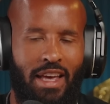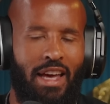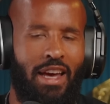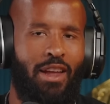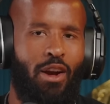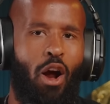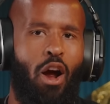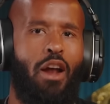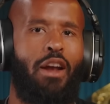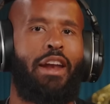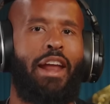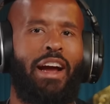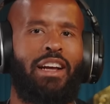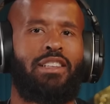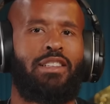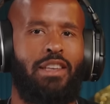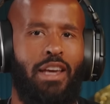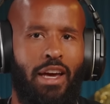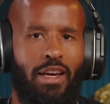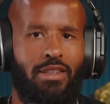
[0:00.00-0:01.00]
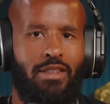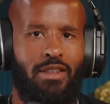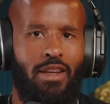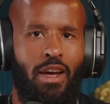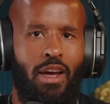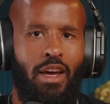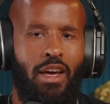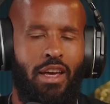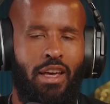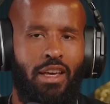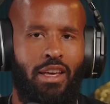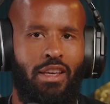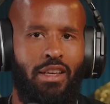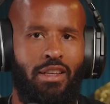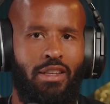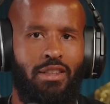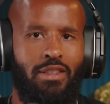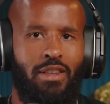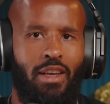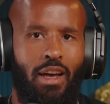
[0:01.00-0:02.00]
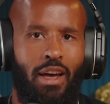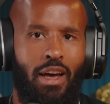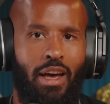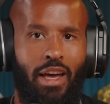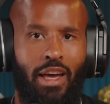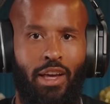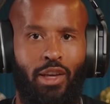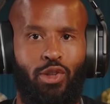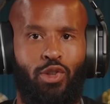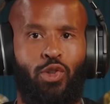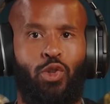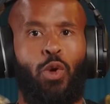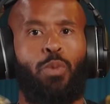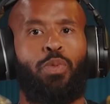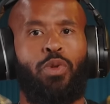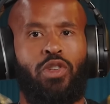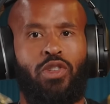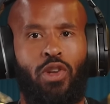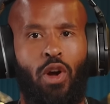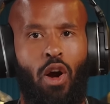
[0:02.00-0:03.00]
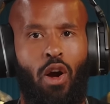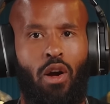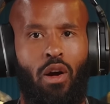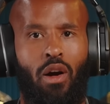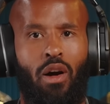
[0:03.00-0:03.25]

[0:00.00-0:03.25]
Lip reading: And our next guest is a superstar